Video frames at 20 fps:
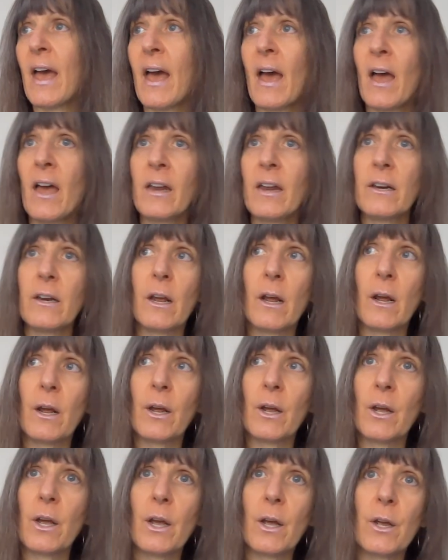that
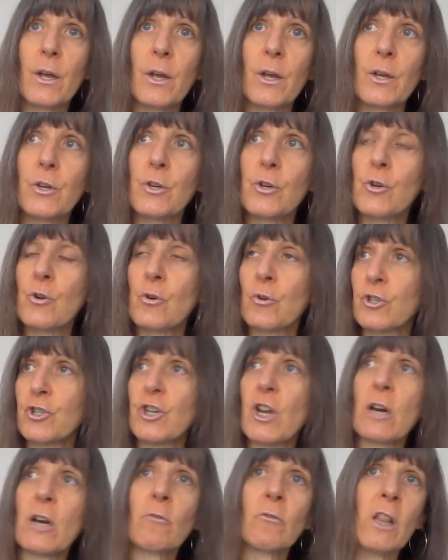you're
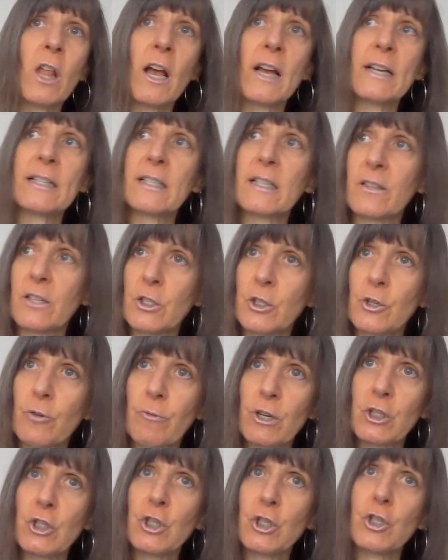generalizing this,
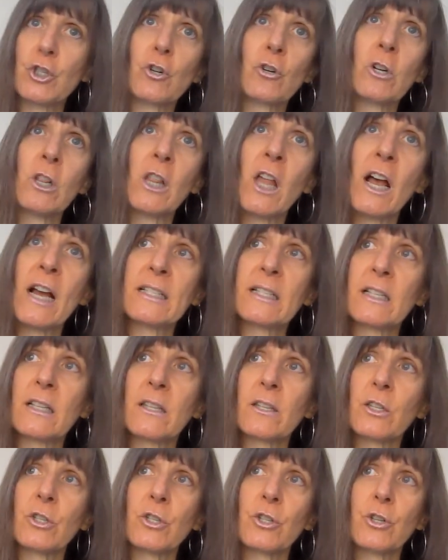you're
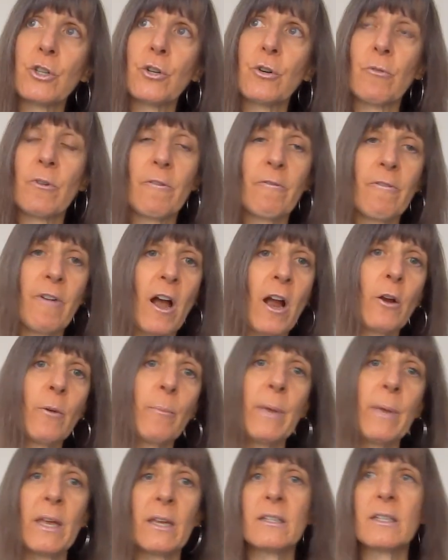externalizing this to your
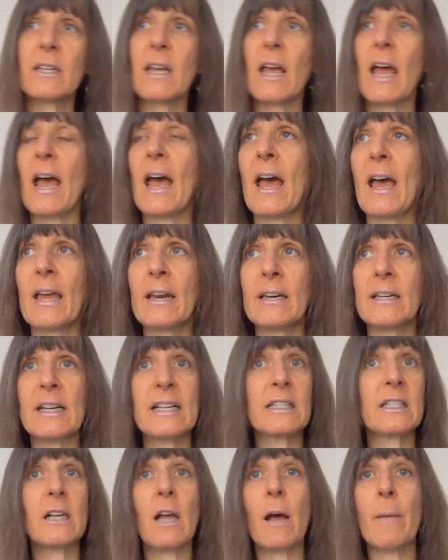environment, and
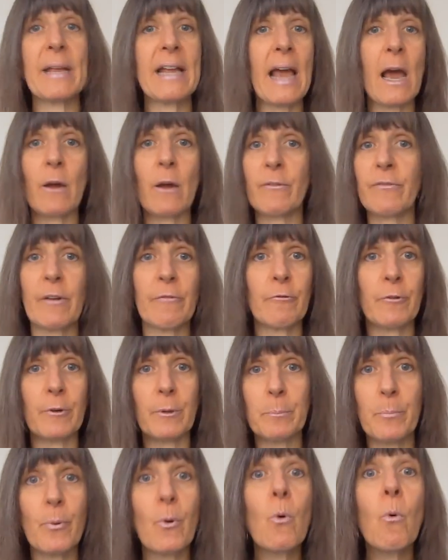it's coming out of
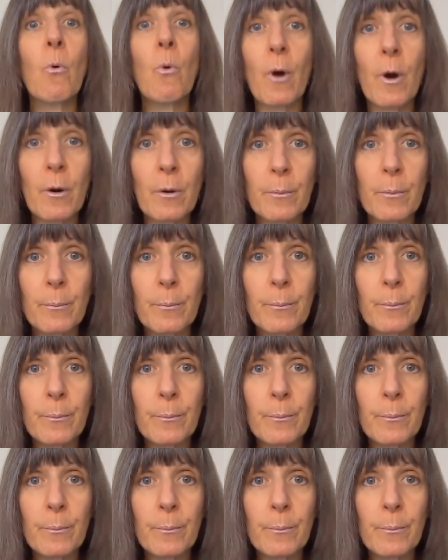every pore.